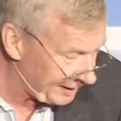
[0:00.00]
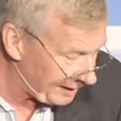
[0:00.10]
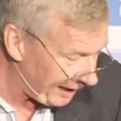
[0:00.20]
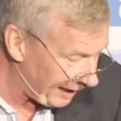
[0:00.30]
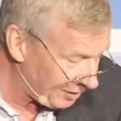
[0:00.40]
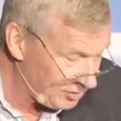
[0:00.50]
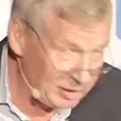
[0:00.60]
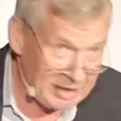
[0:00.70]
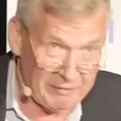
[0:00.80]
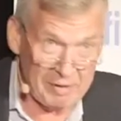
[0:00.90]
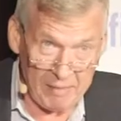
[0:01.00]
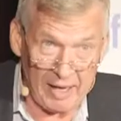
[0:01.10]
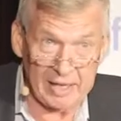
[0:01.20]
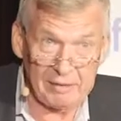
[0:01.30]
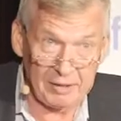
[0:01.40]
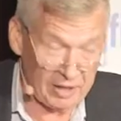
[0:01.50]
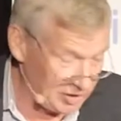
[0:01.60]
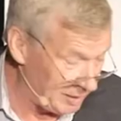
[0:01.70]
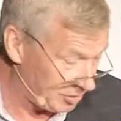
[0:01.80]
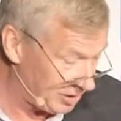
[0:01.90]
Still don't have any money, but they
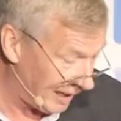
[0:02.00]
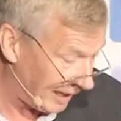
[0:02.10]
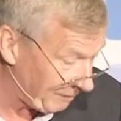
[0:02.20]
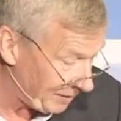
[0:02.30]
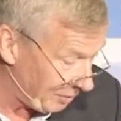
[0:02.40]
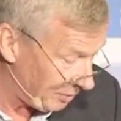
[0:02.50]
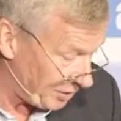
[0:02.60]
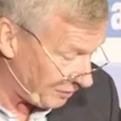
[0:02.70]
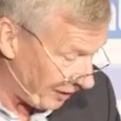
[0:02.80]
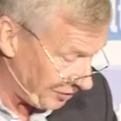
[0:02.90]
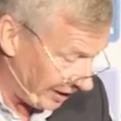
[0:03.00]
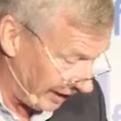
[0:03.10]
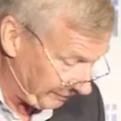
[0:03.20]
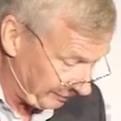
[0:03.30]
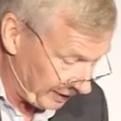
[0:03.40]
seem to stay, which is fascinating.